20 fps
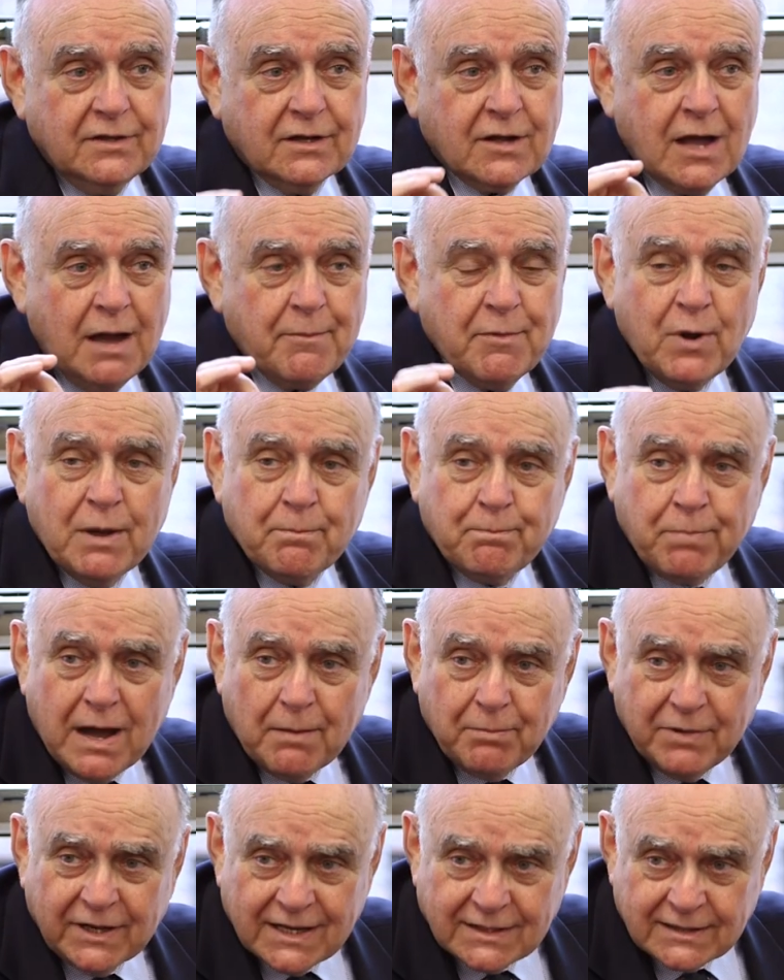coming in
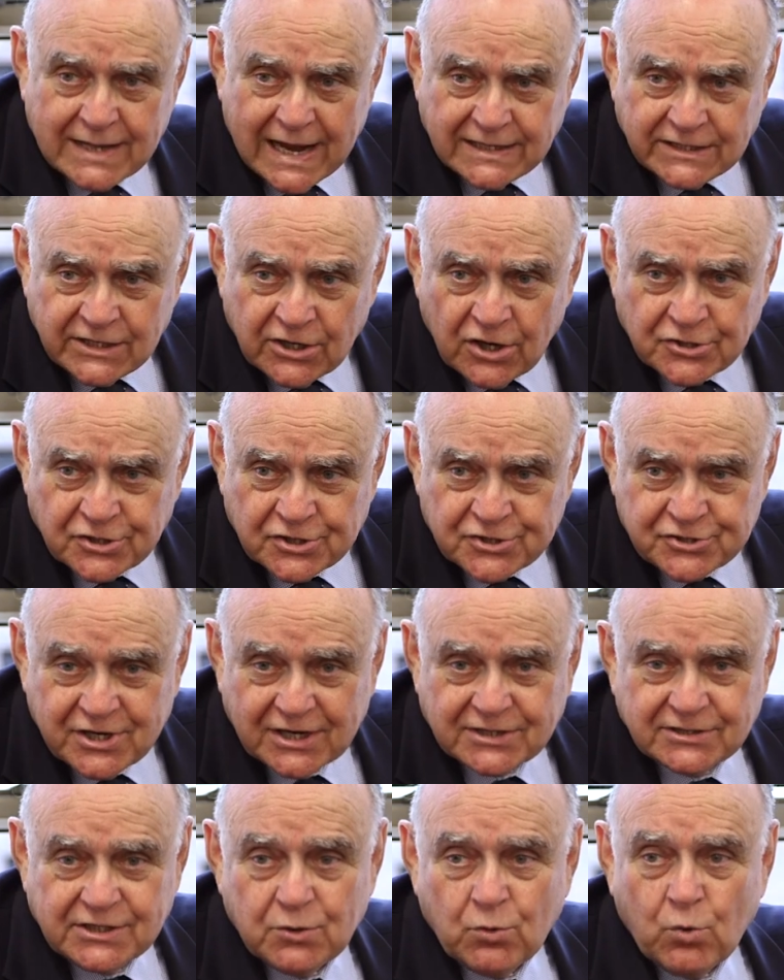public in
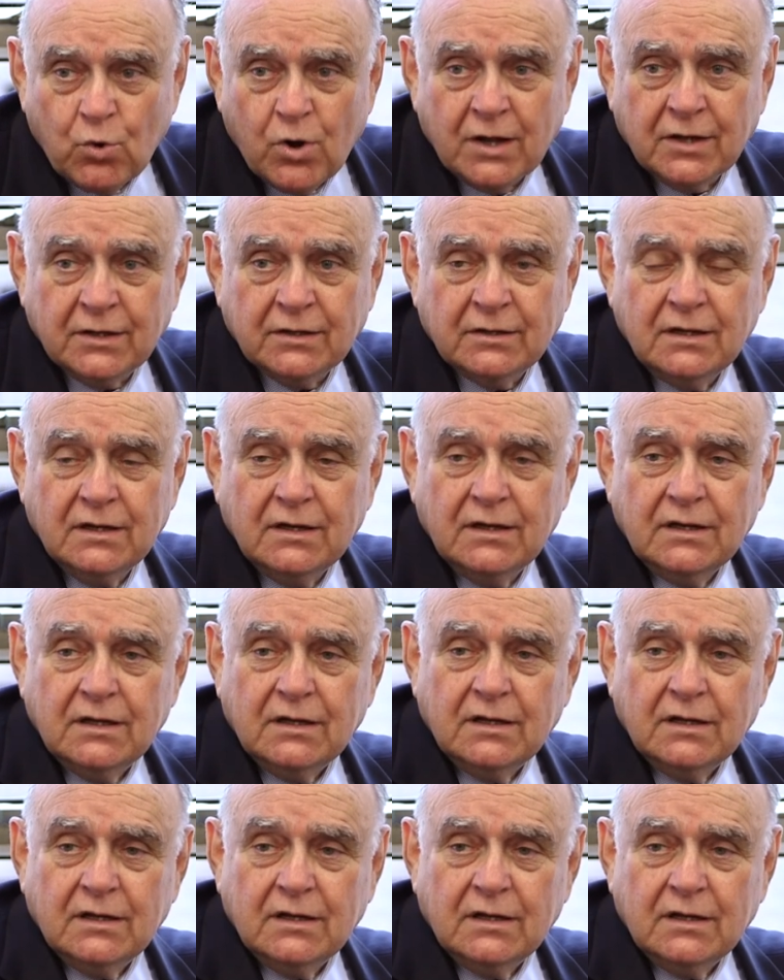1961,